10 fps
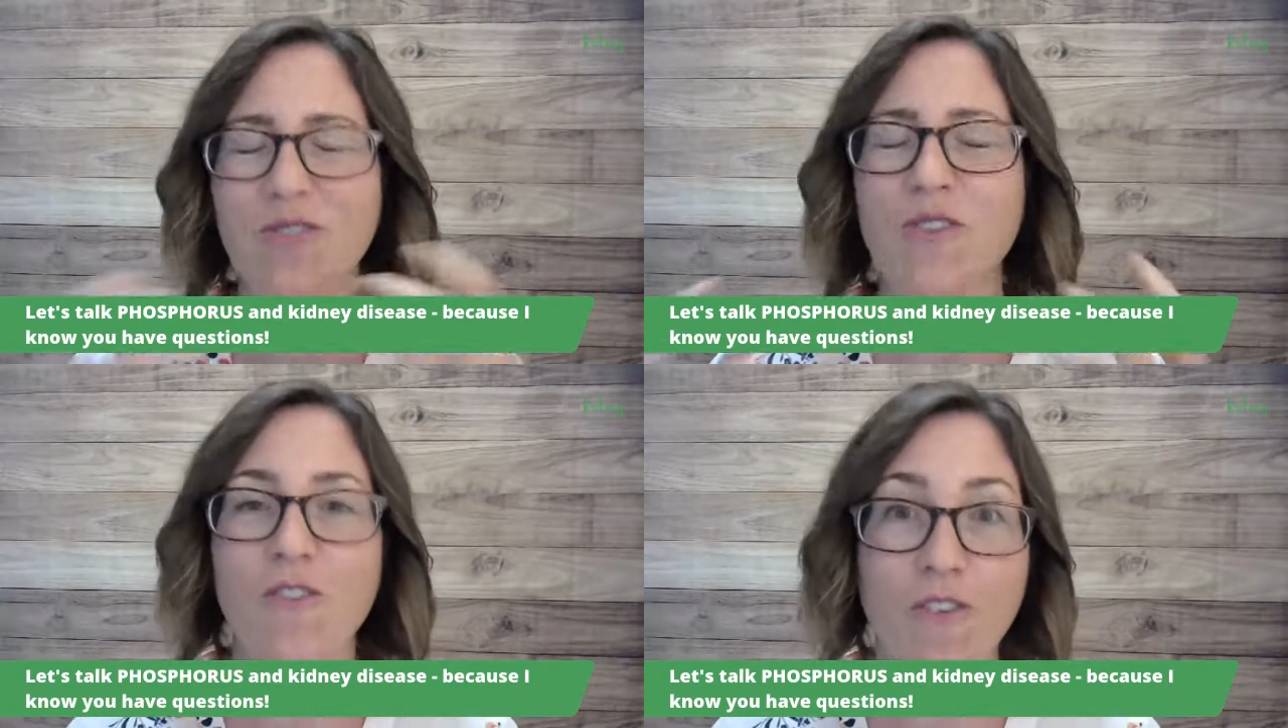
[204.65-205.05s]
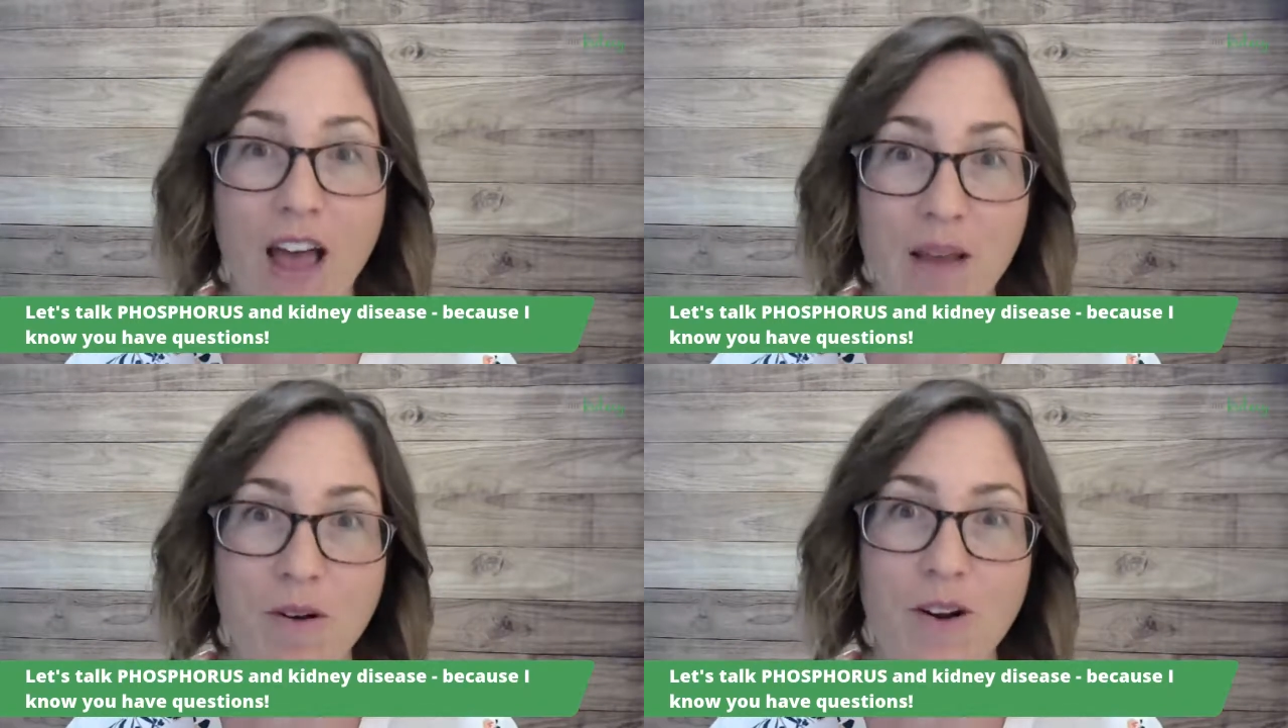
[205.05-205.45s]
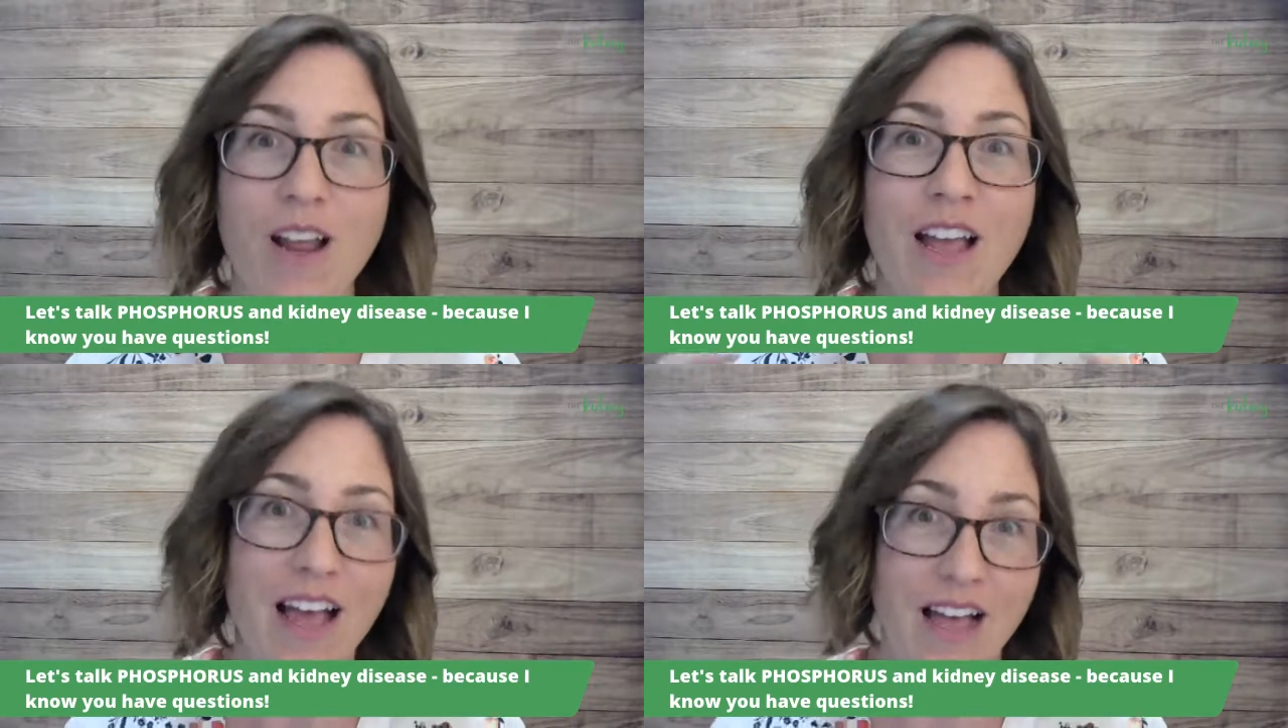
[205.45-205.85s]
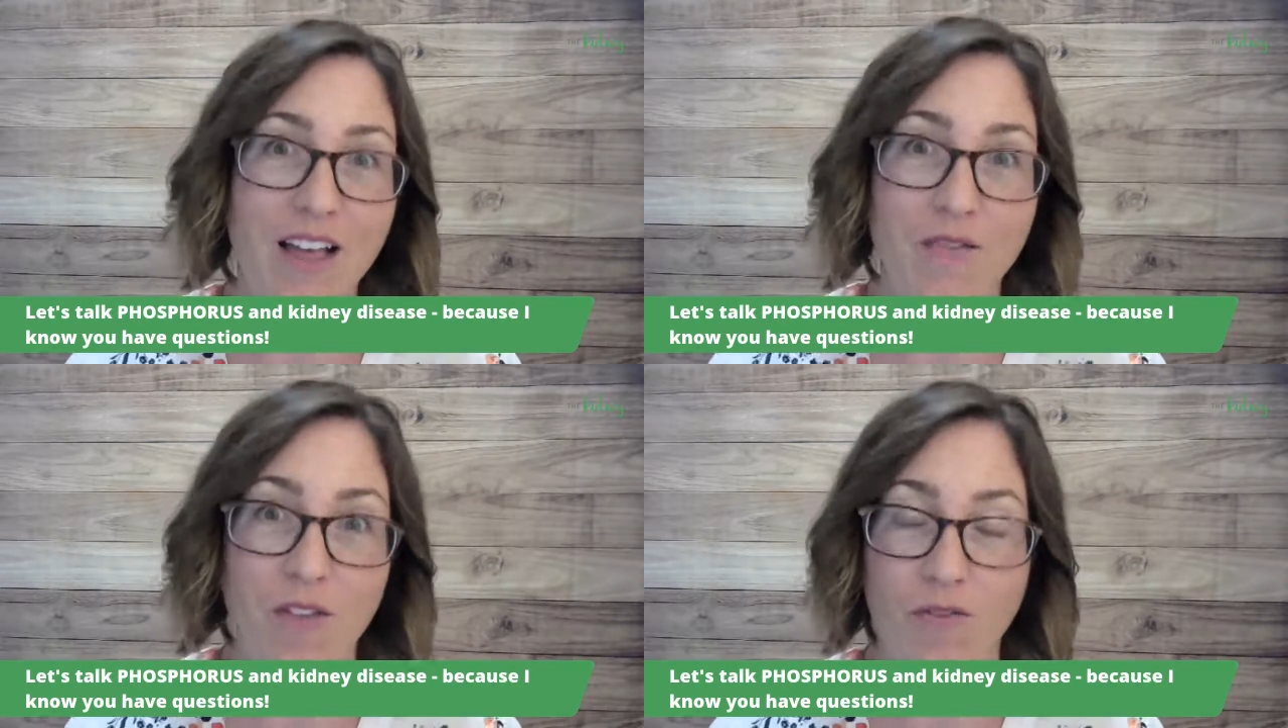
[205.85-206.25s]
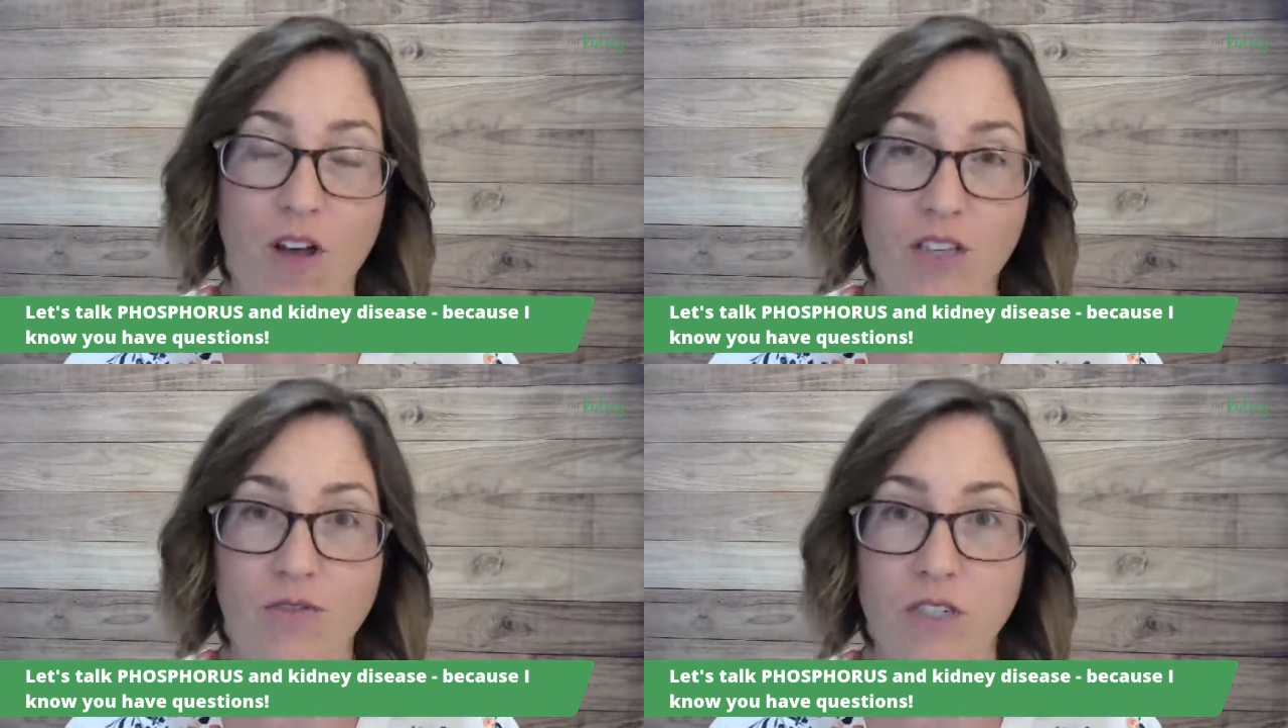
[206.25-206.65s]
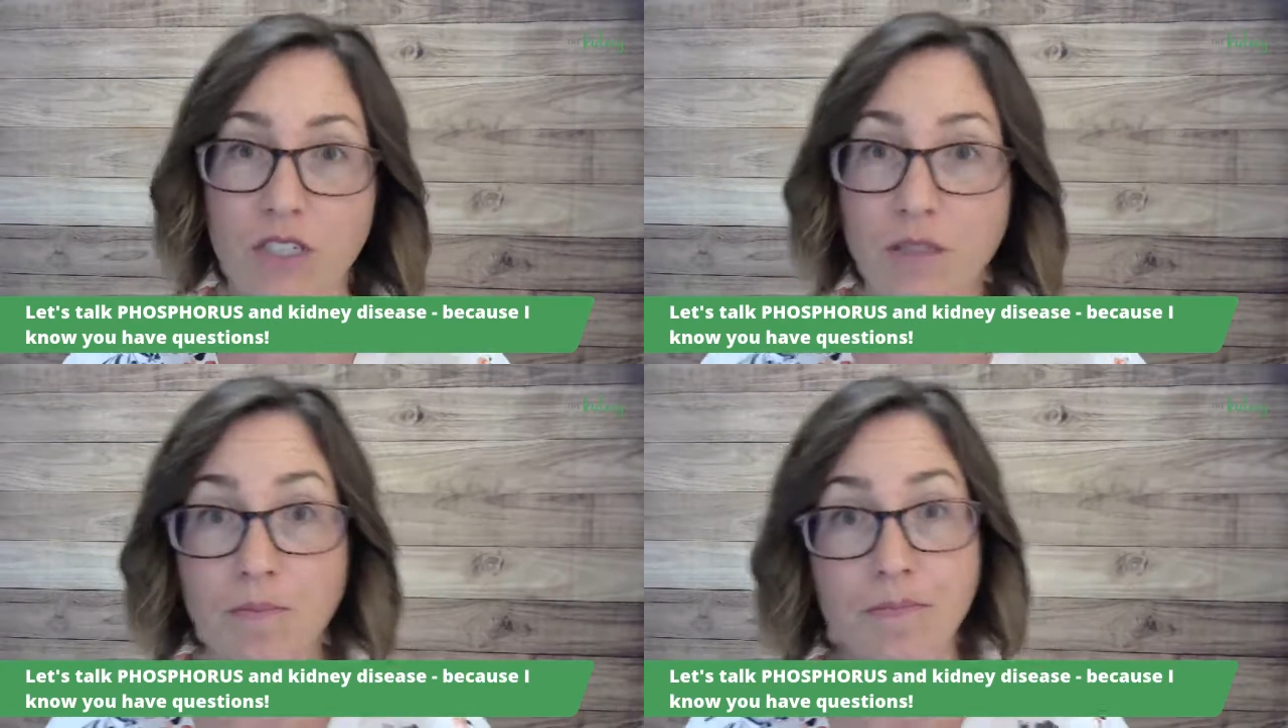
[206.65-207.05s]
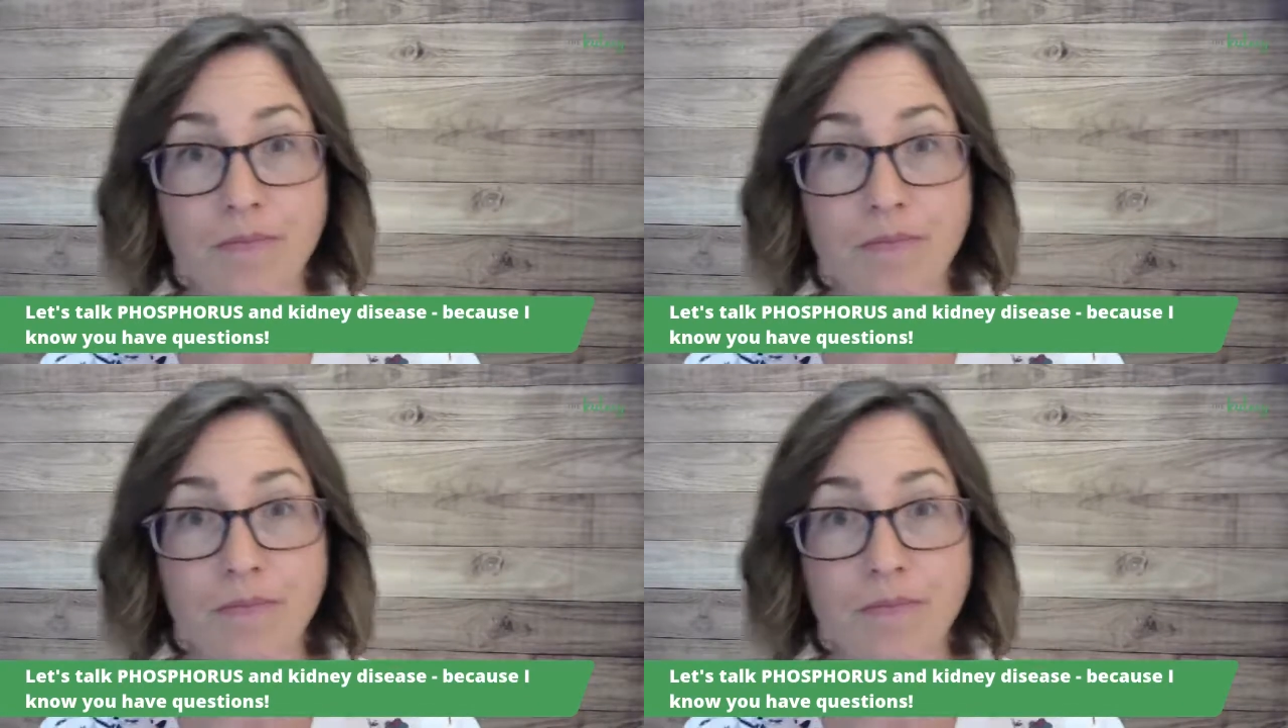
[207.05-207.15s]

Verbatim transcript: or the fiber of the phosphorus.